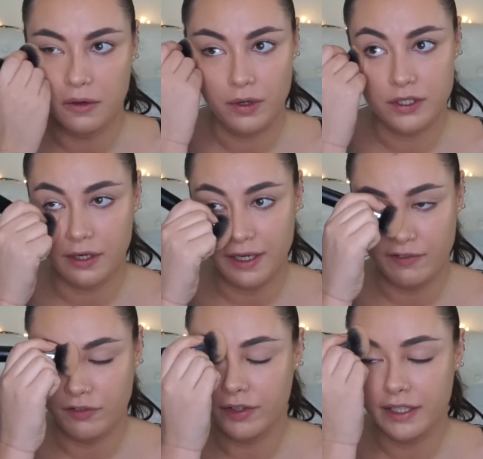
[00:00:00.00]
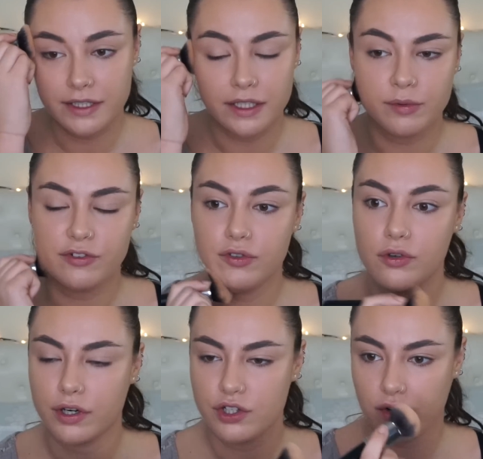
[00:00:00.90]
which I never really did
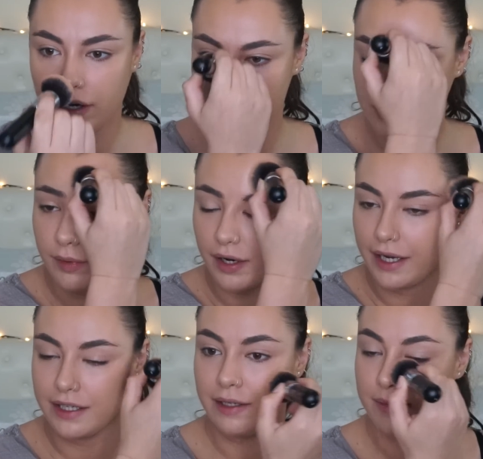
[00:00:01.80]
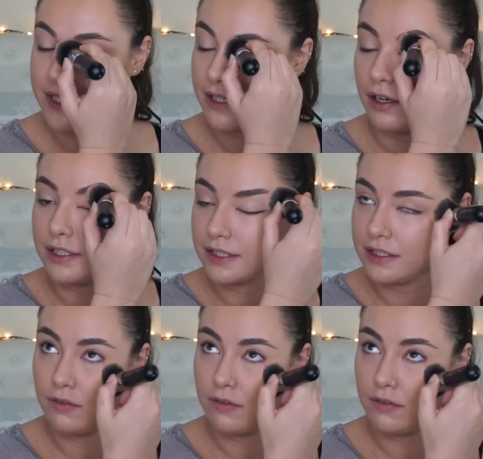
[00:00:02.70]
before, or I tried to, but I had limited lightings.